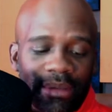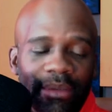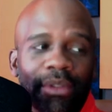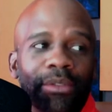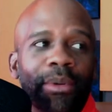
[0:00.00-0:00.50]

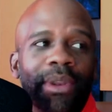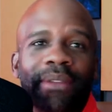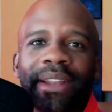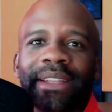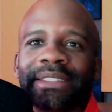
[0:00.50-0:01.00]
Those weren't
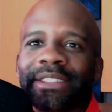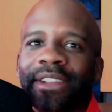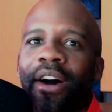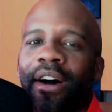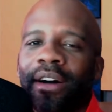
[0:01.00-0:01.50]
even his
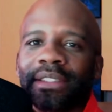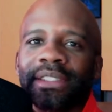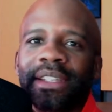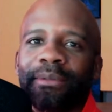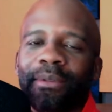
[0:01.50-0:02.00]
songs.
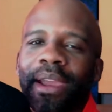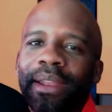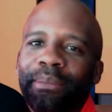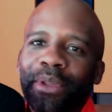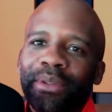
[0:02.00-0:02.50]
He didn't
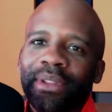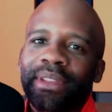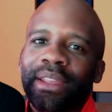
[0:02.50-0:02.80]
write music.